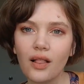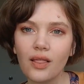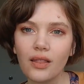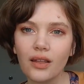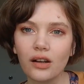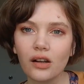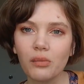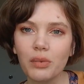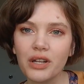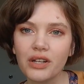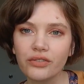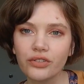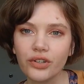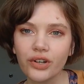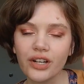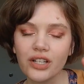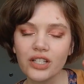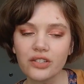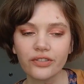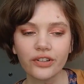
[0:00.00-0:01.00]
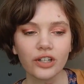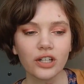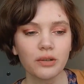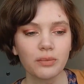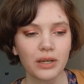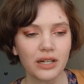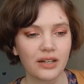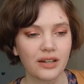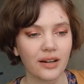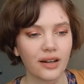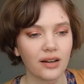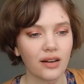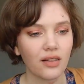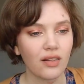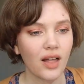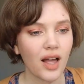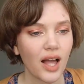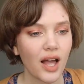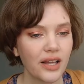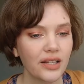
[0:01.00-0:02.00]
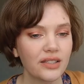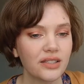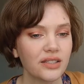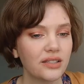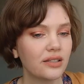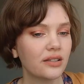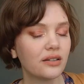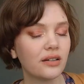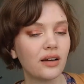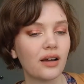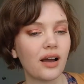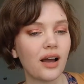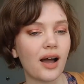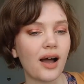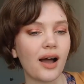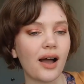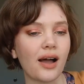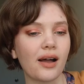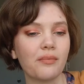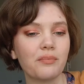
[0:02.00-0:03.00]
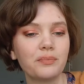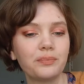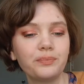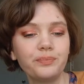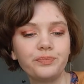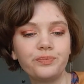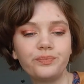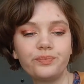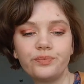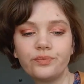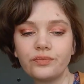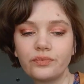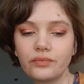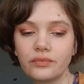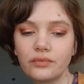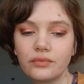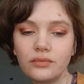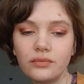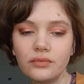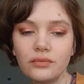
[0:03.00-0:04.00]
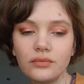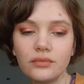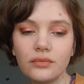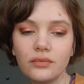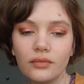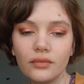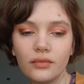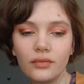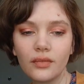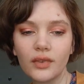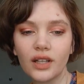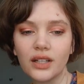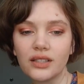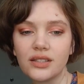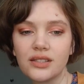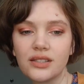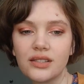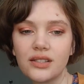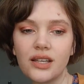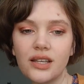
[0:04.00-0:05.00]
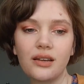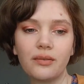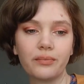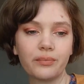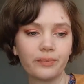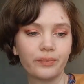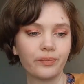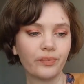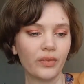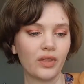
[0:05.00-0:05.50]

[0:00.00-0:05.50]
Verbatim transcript: A little bit of transfer, but not a lot. Um, let's see.